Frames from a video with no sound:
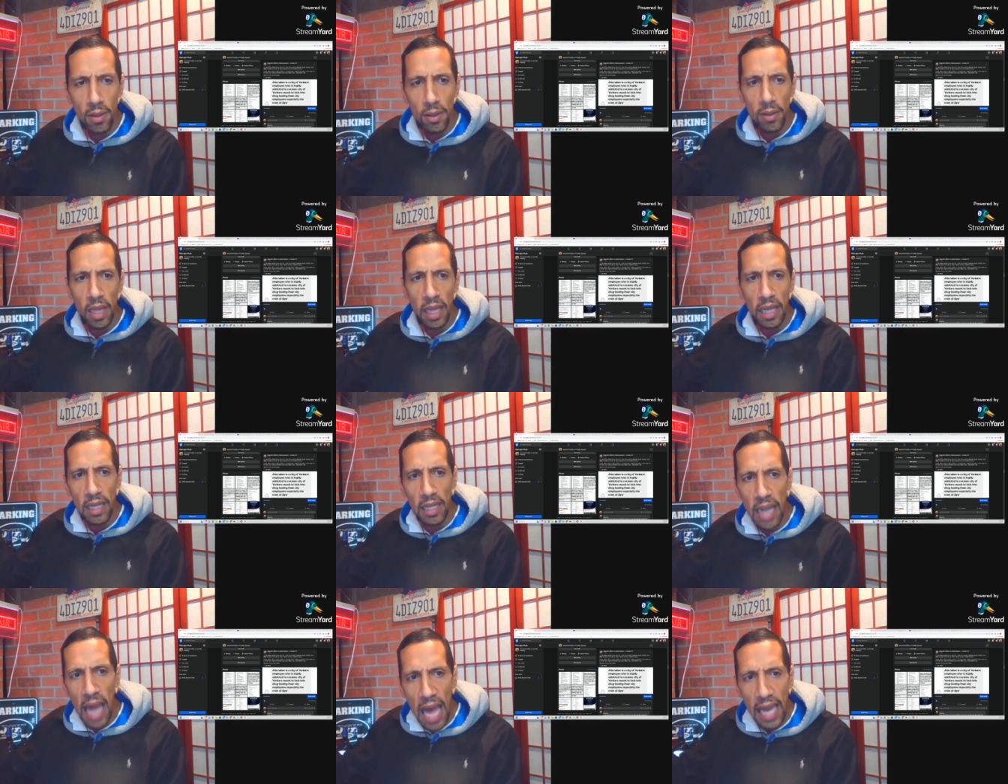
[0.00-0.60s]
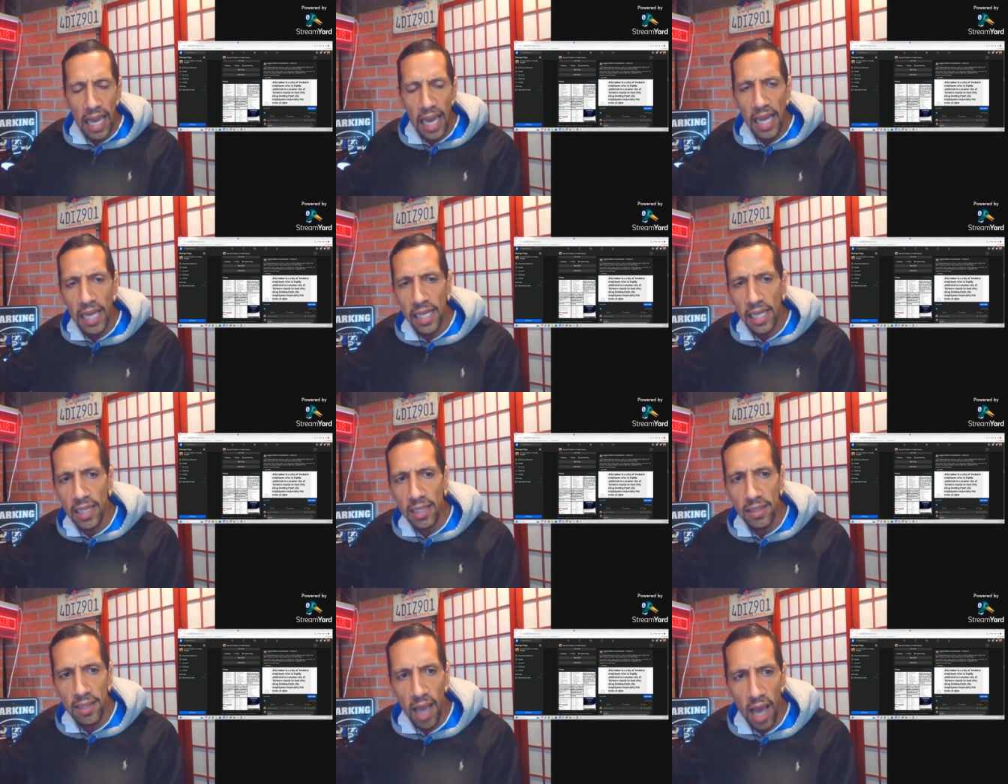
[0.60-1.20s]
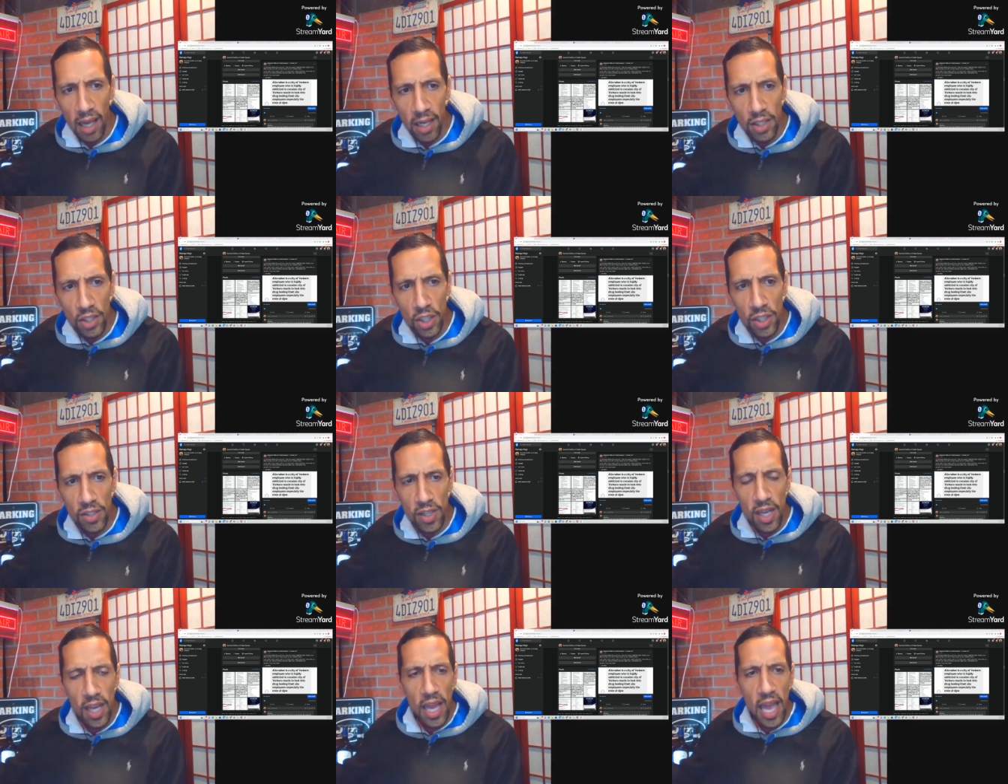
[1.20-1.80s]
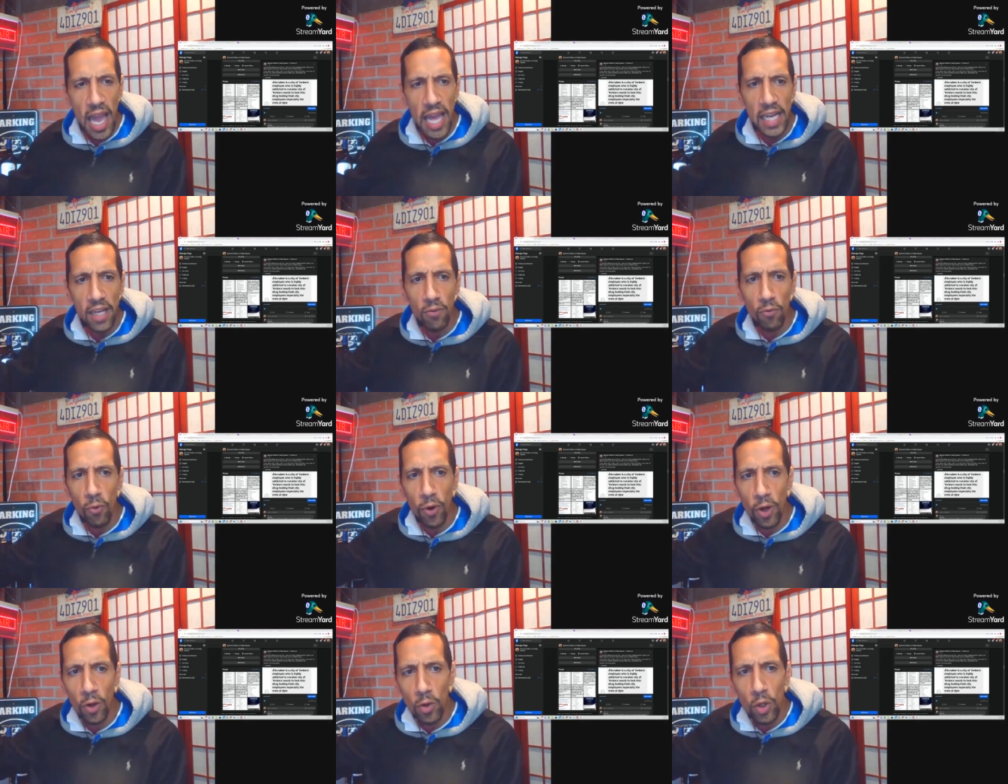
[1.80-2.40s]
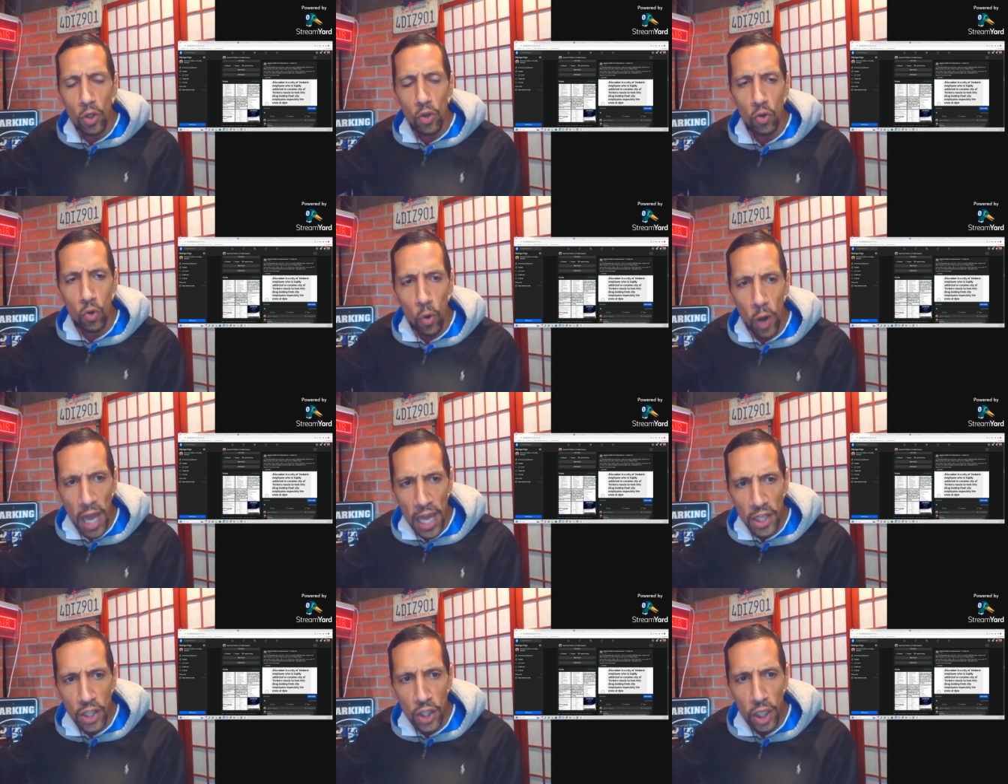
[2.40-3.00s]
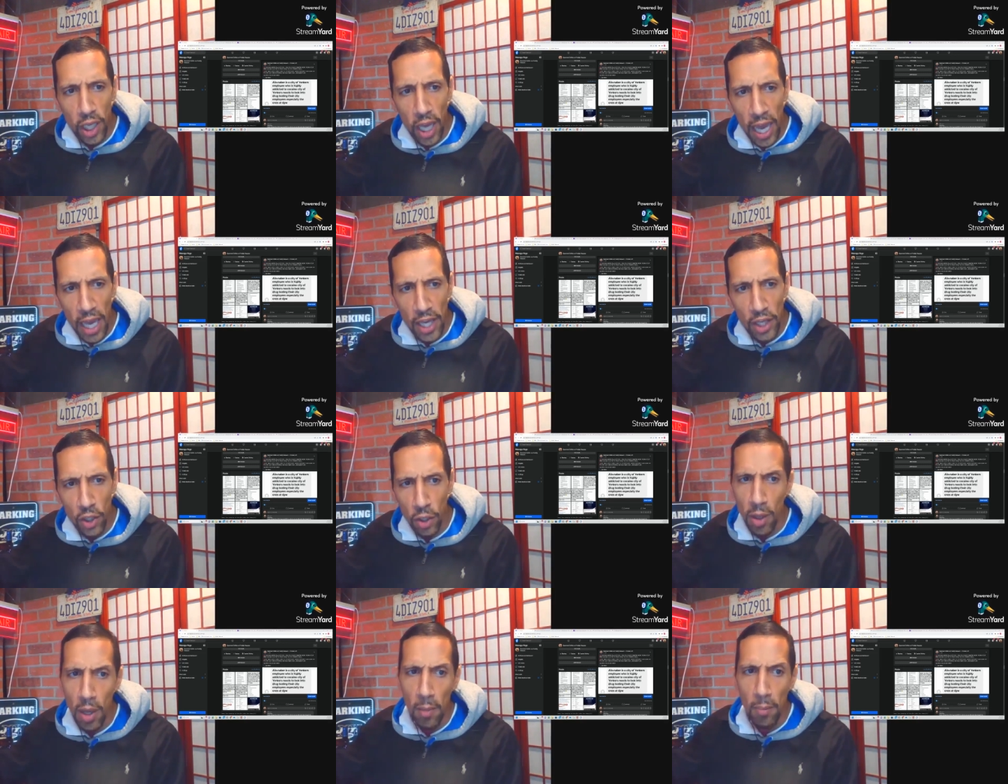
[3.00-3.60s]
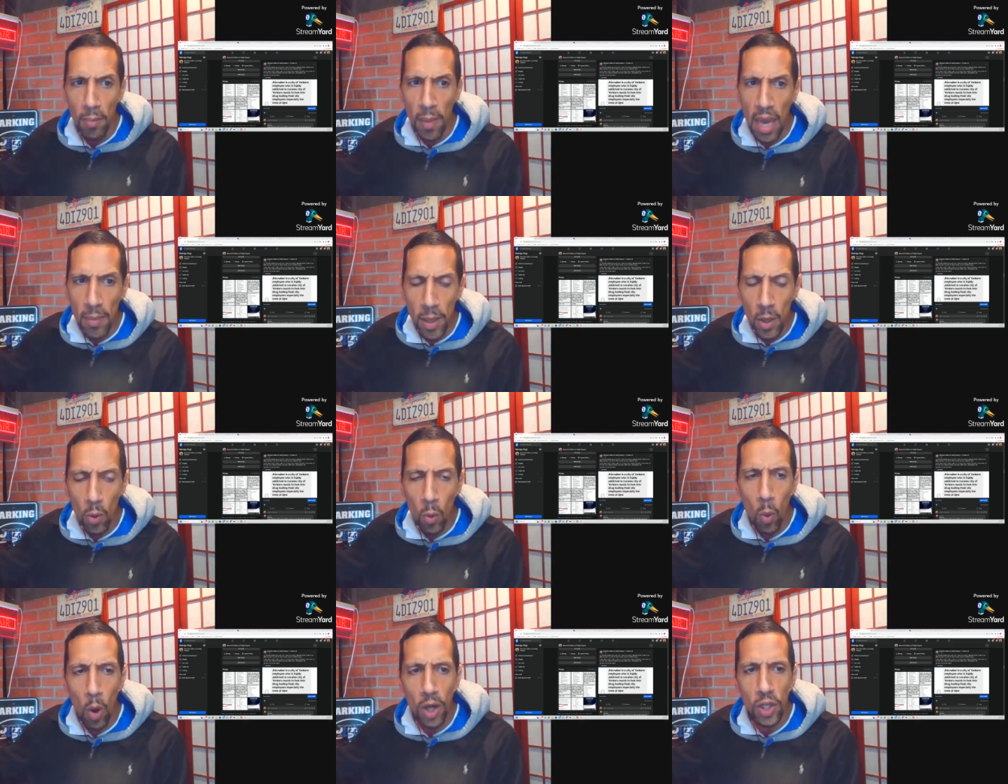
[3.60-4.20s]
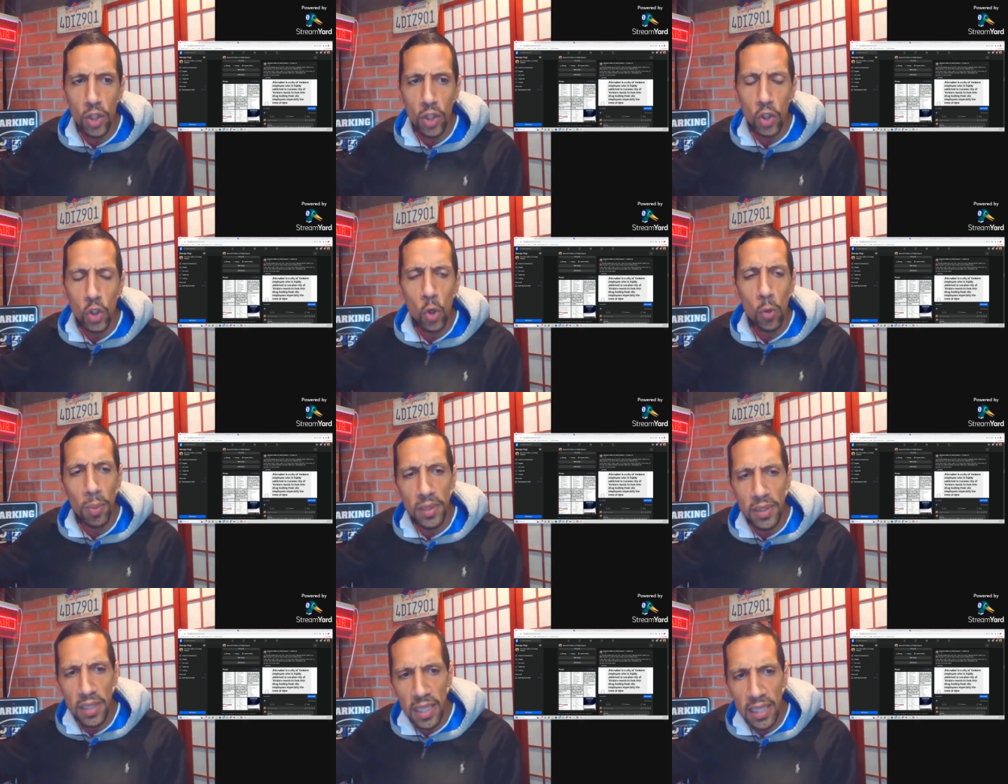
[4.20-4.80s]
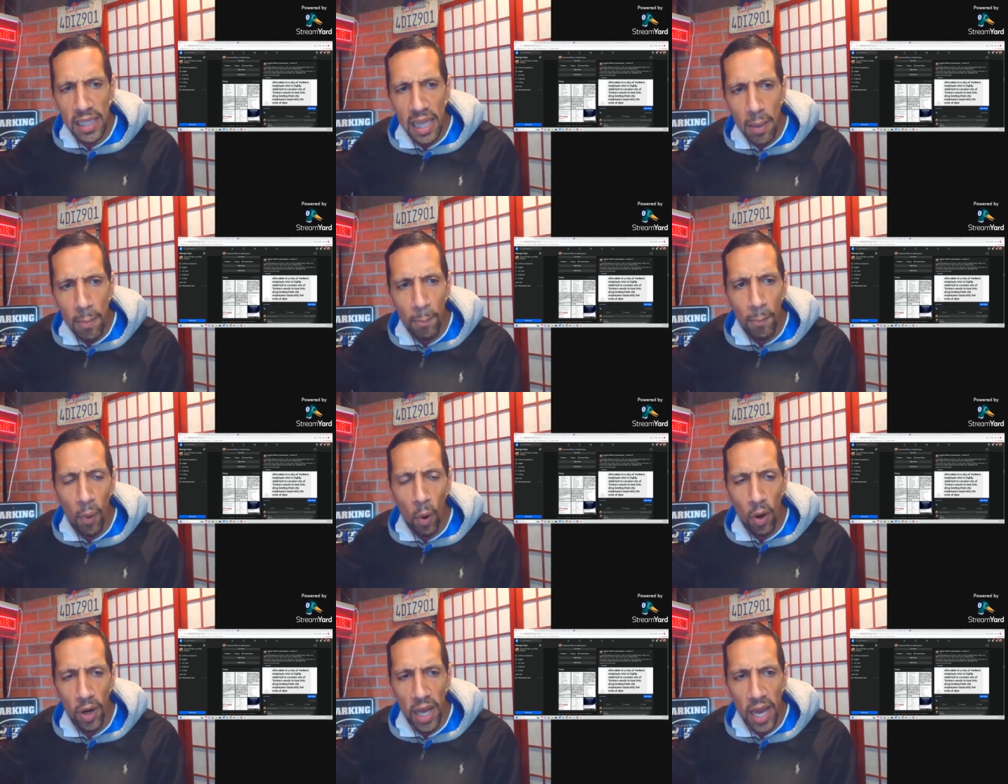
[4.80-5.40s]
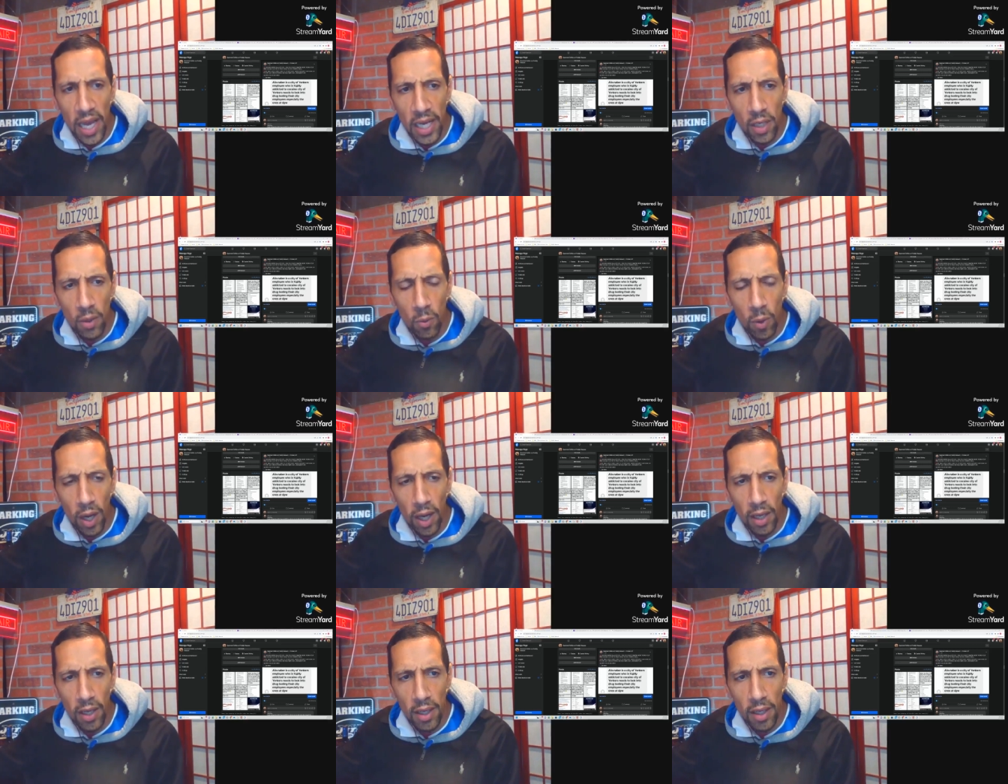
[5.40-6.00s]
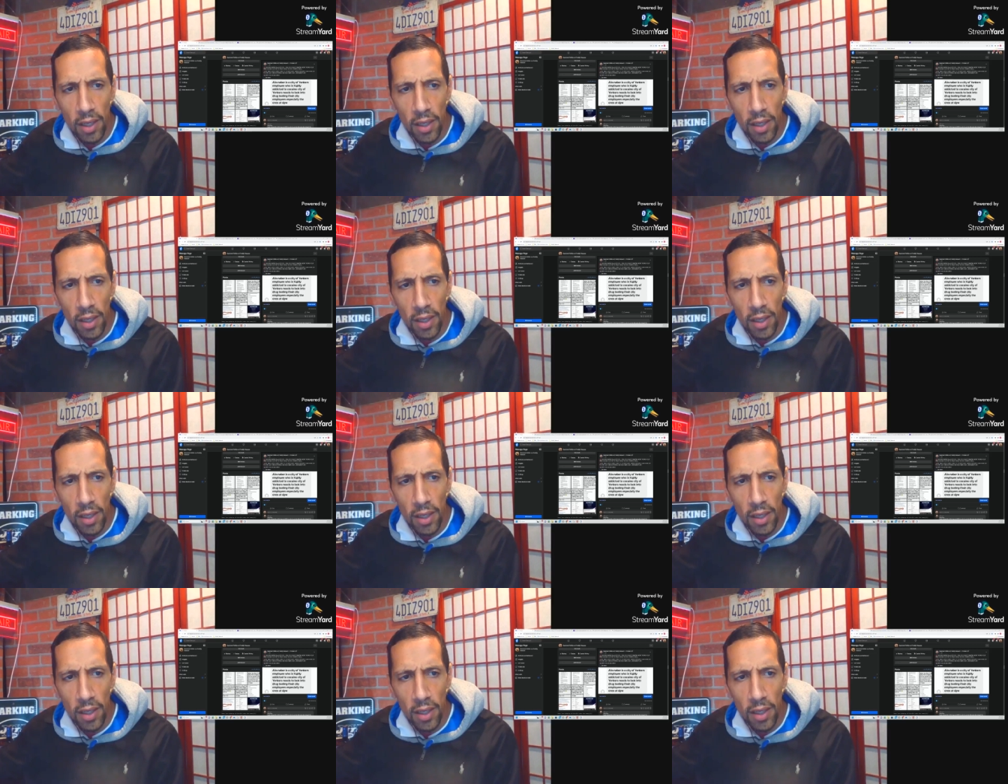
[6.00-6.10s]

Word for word: They lack any intelligence, any real true education, maybe one or two, but then they're bought anyway.